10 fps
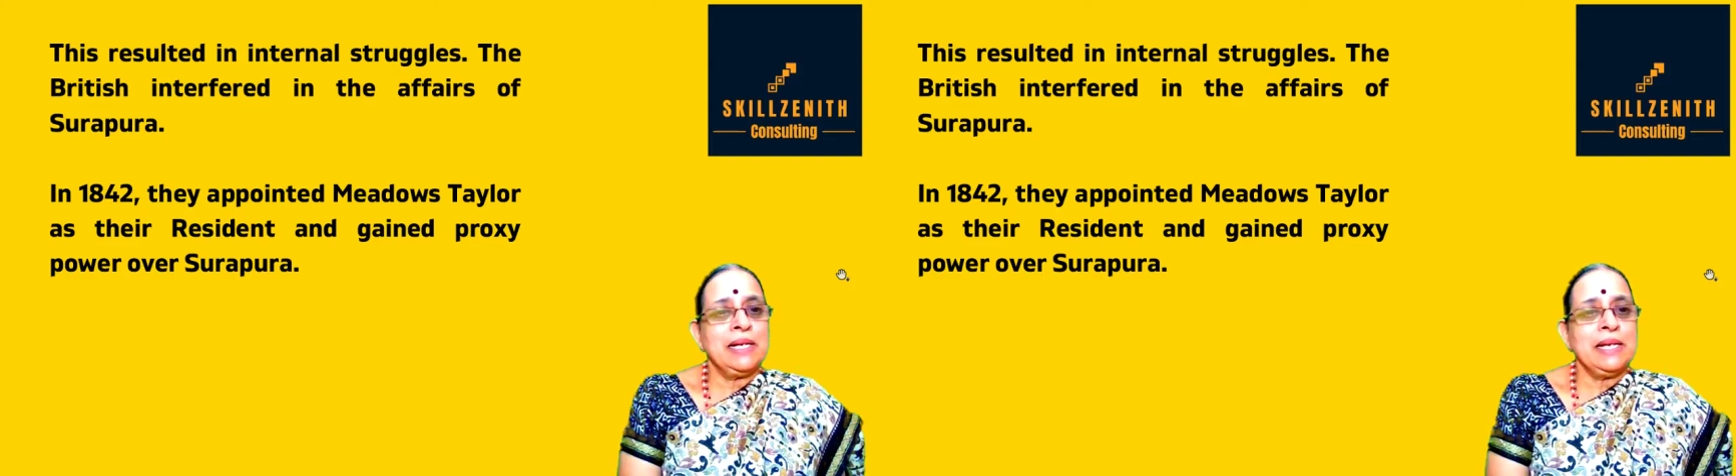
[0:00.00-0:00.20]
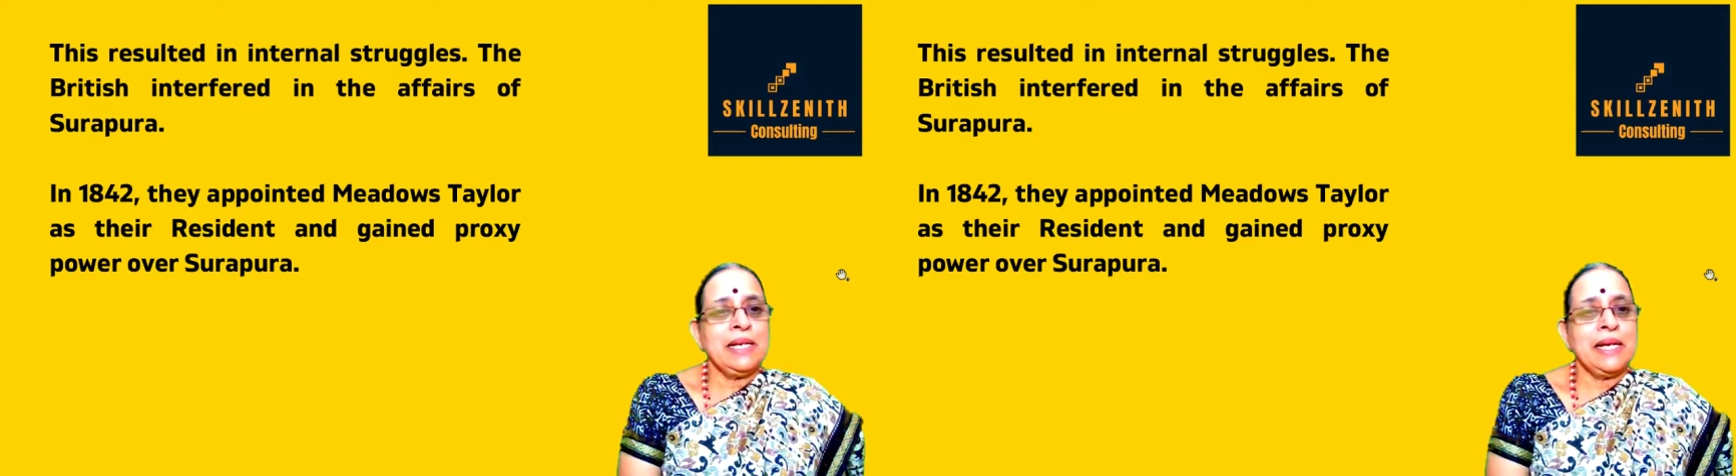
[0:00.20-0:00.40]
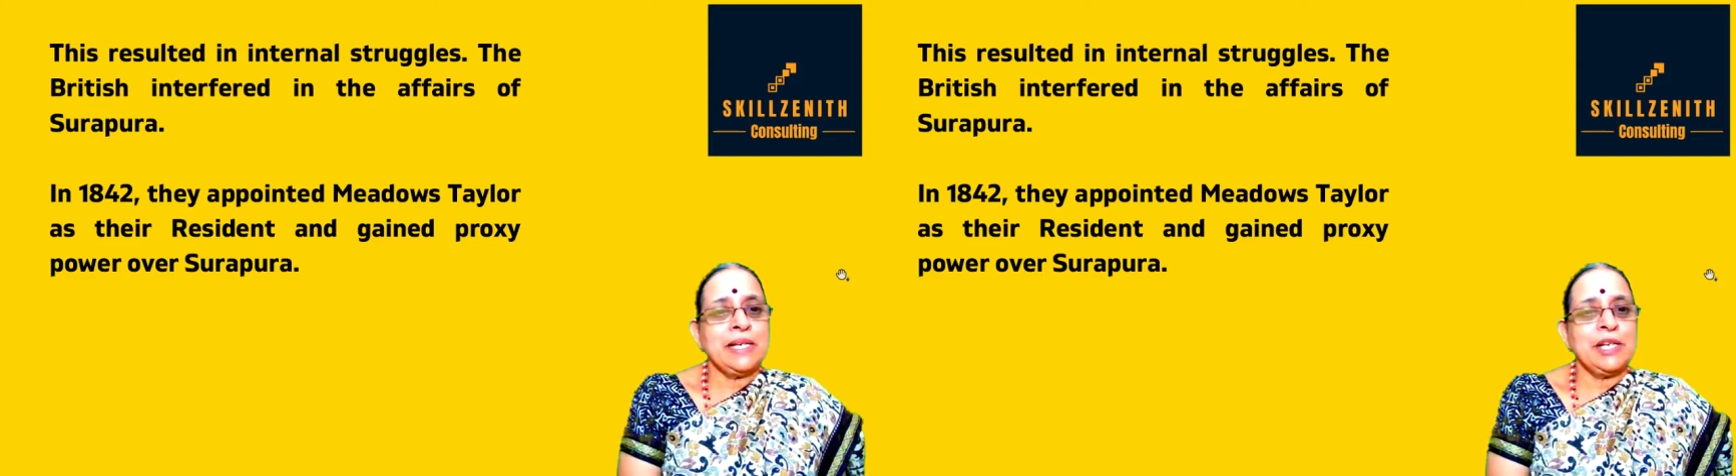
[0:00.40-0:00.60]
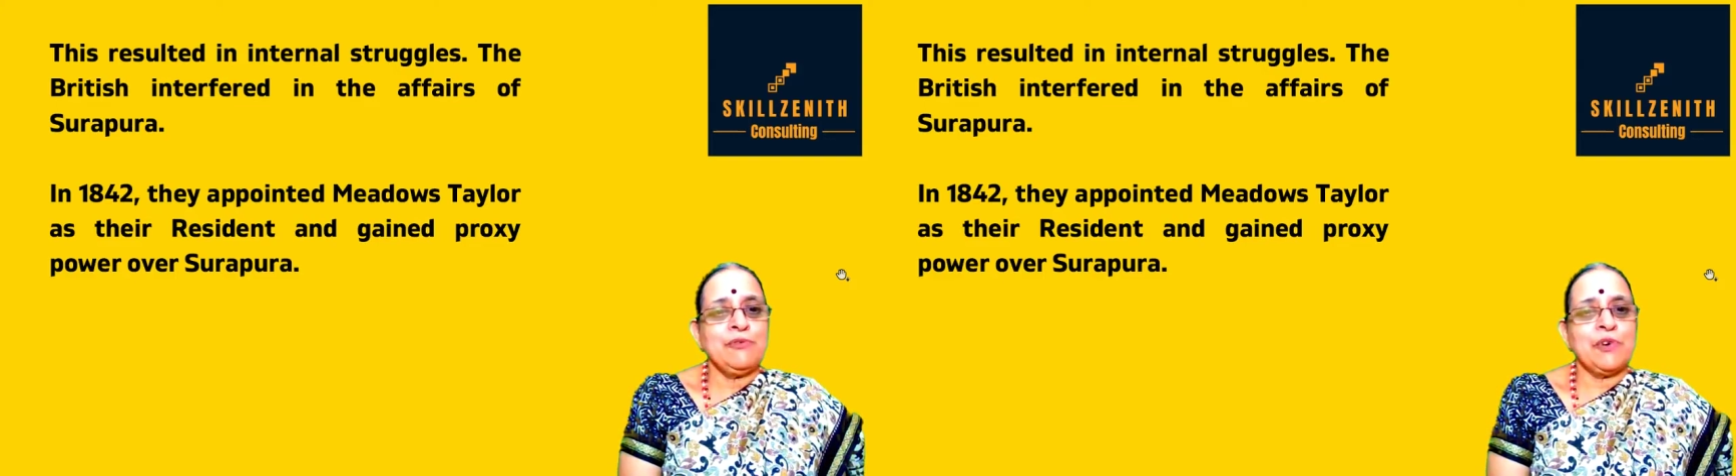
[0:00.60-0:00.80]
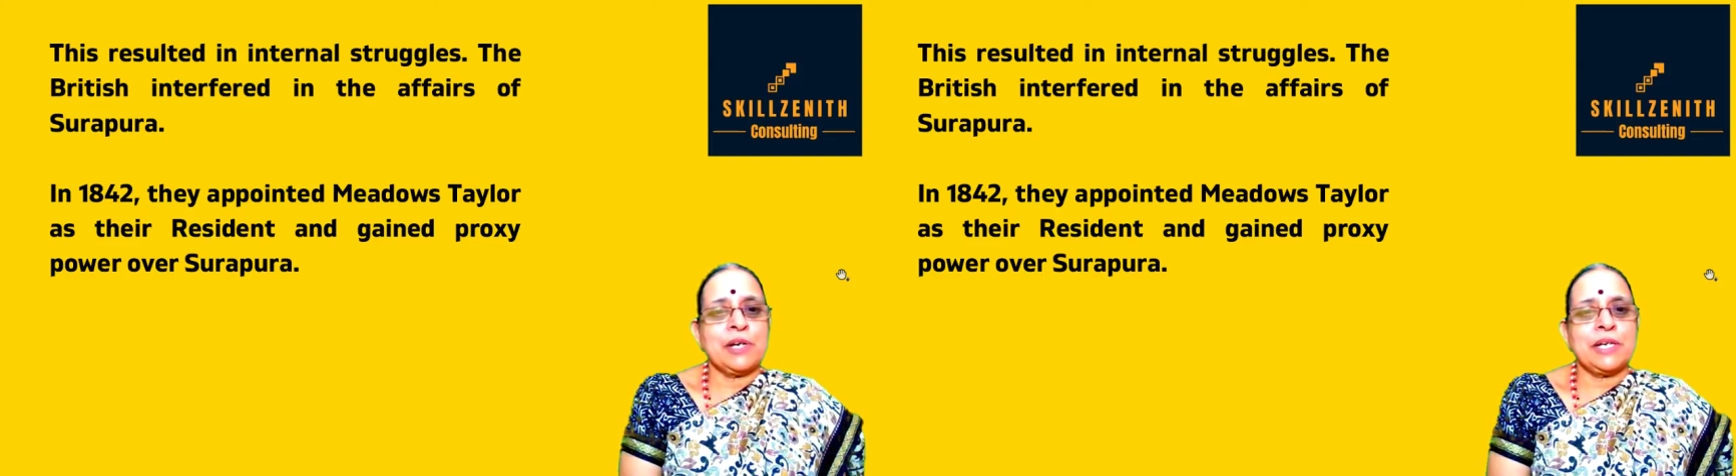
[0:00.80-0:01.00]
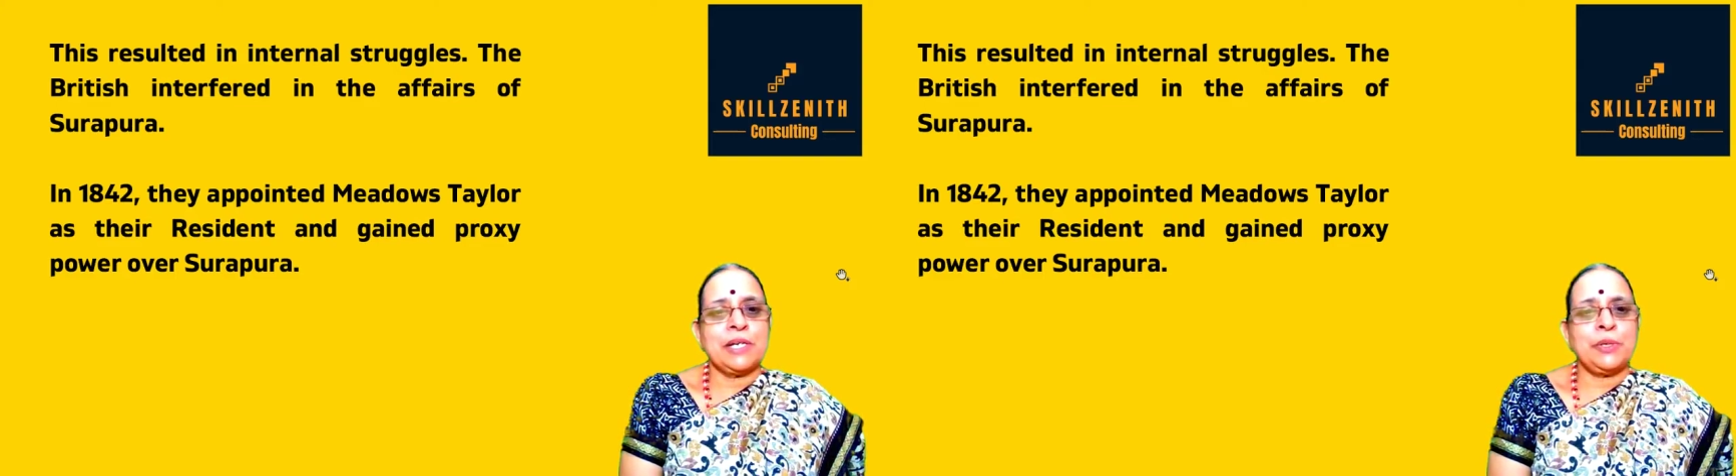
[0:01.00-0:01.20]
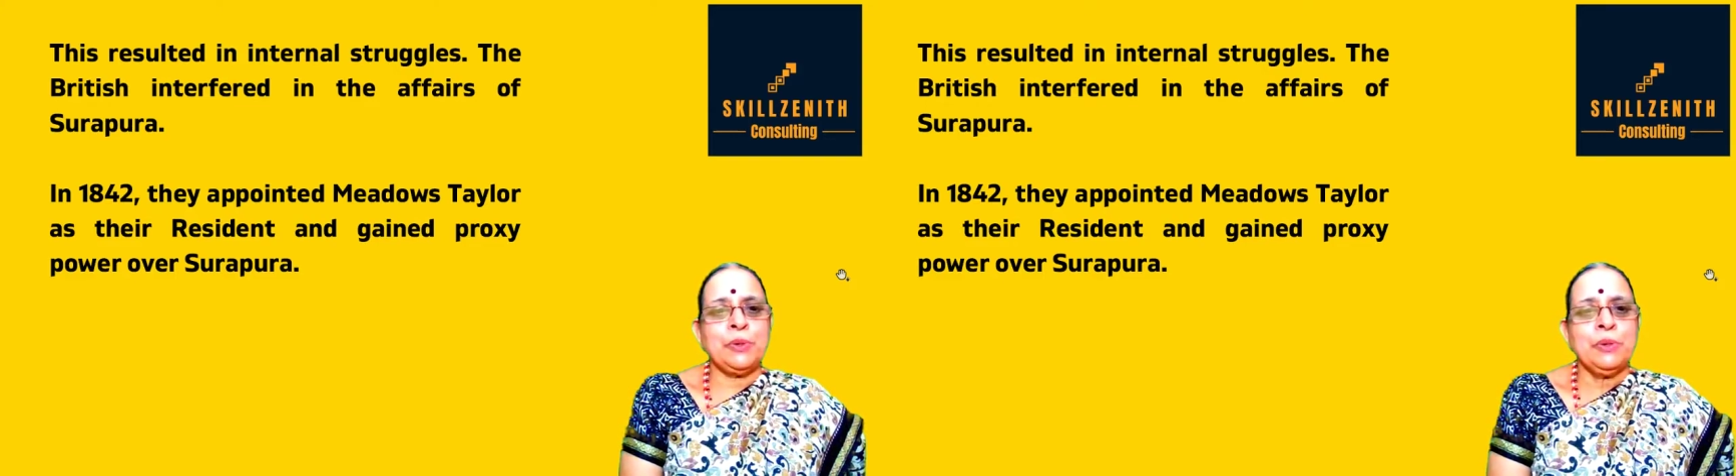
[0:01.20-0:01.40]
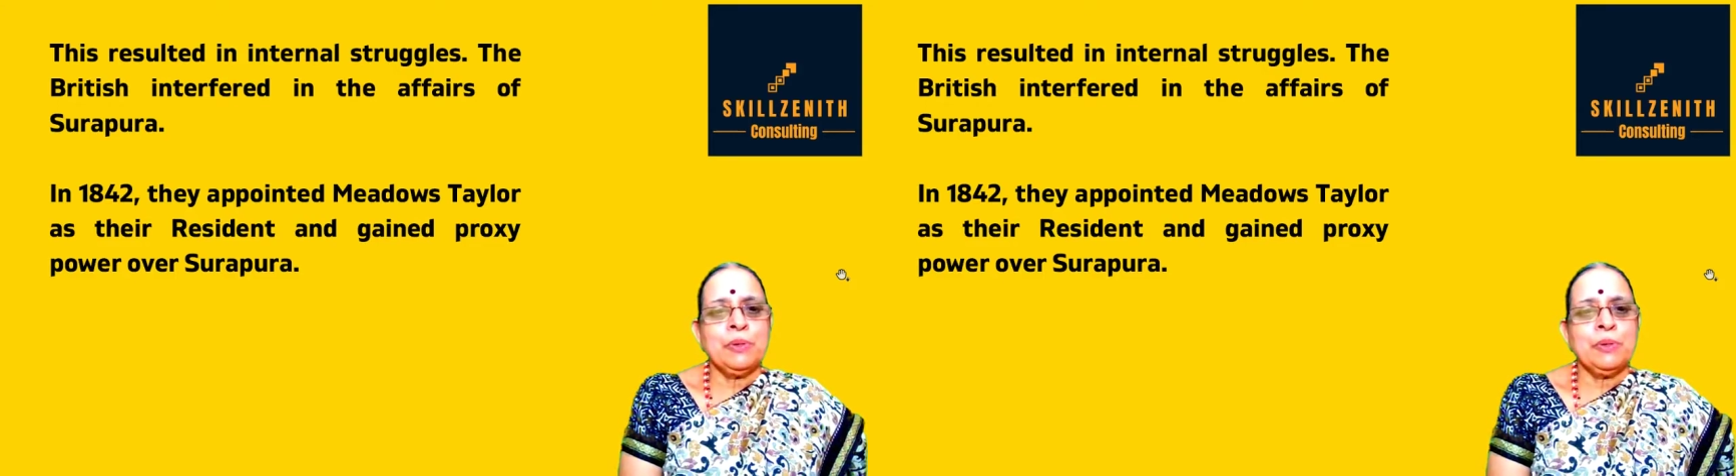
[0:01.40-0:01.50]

In 1842,